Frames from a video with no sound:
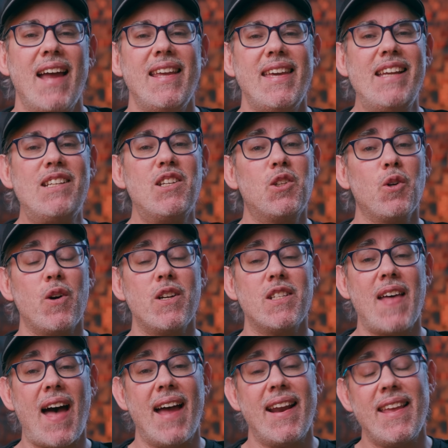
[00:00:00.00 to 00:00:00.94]
and each
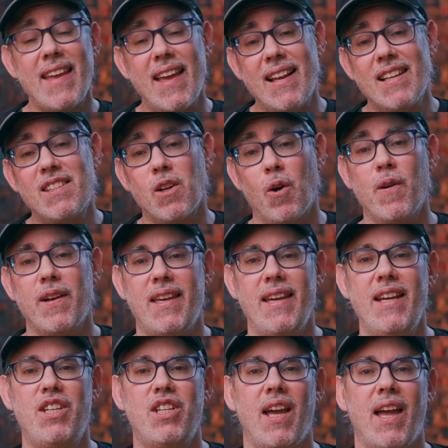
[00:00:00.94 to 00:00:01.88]
stores that in its own
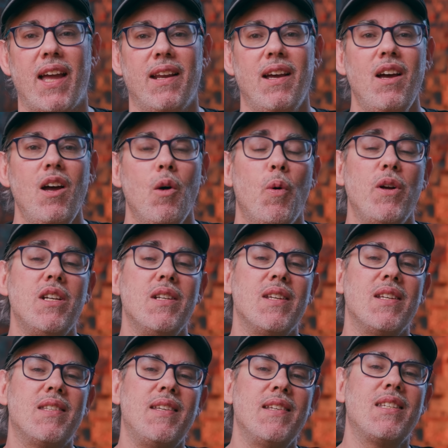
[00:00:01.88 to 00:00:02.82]
keychain, which is
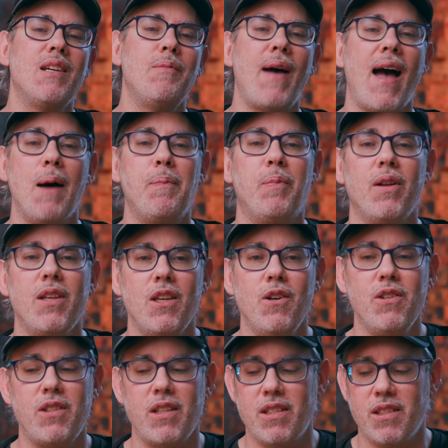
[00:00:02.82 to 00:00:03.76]
the system Apple
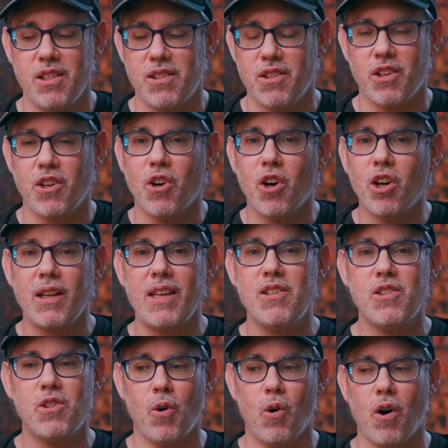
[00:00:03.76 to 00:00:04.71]
uses to securely
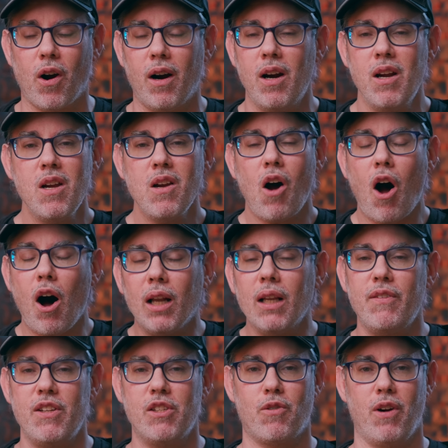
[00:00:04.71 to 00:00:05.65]
store all
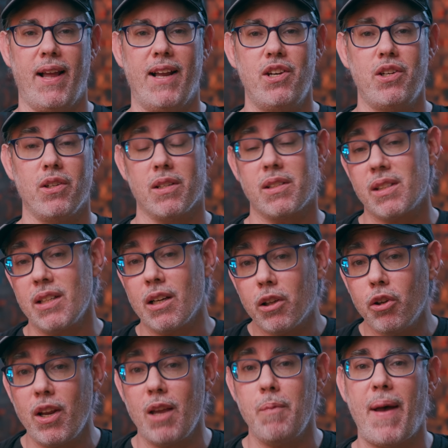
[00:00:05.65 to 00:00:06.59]
of its credentials,
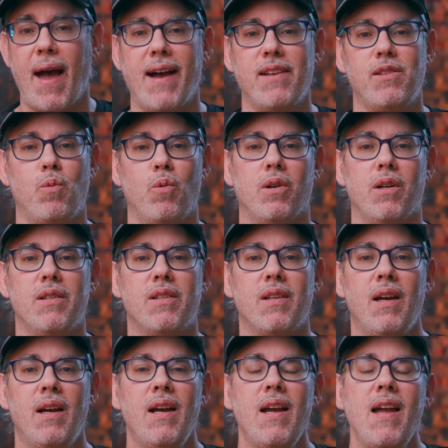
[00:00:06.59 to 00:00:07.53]
including passwords.
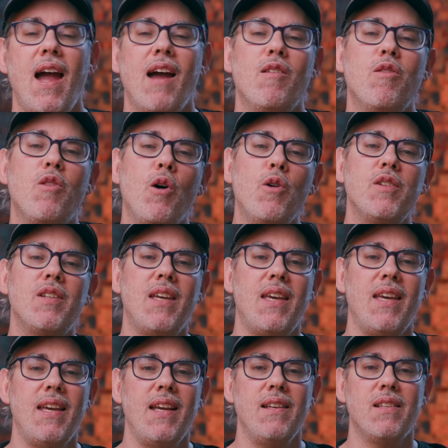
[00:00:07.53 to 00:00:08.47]
And those
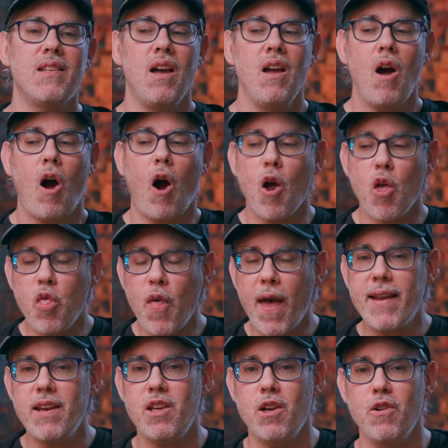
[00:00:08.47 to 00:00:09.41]
keys are
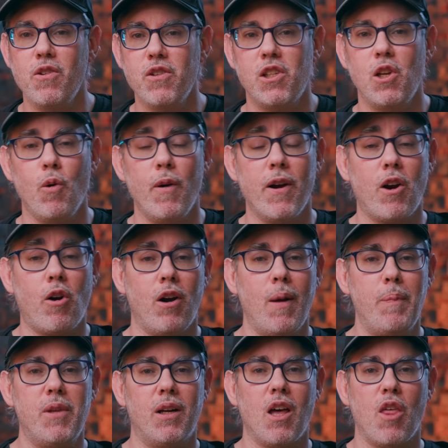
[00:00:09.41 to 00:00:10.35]
then used to
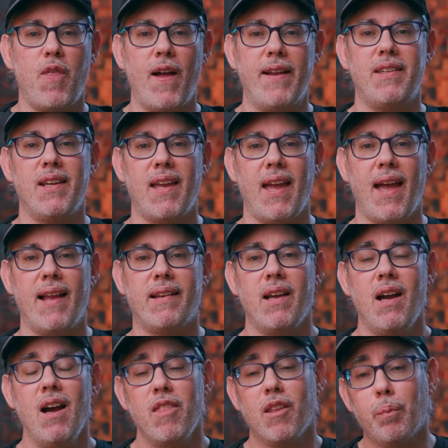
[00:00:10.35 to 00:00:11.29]
encrypt and
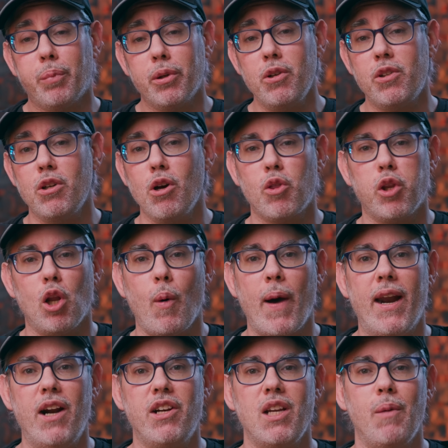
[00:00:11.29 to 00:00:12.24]
authenticate the Bluetooth low
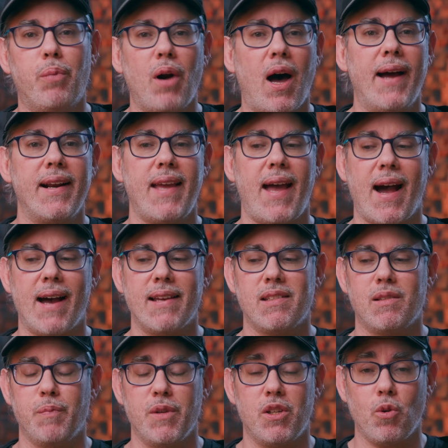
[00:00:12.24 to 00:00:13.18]
energy
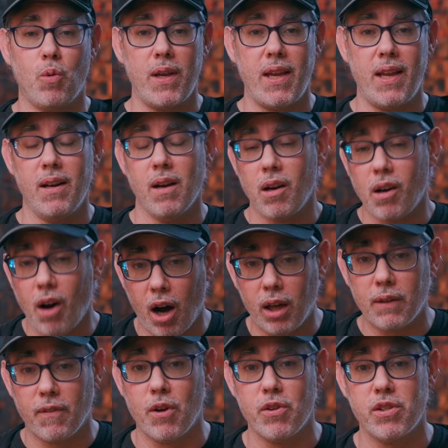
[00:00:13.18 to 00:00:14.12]
broadcast between
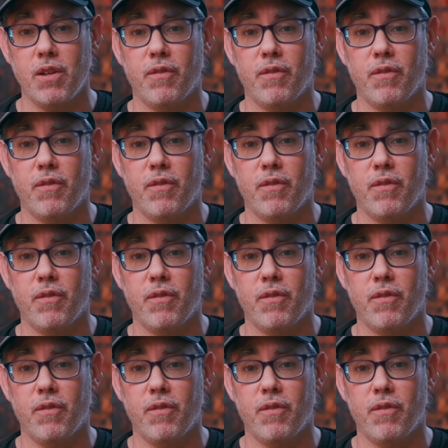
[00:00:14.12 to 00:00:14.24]
all of those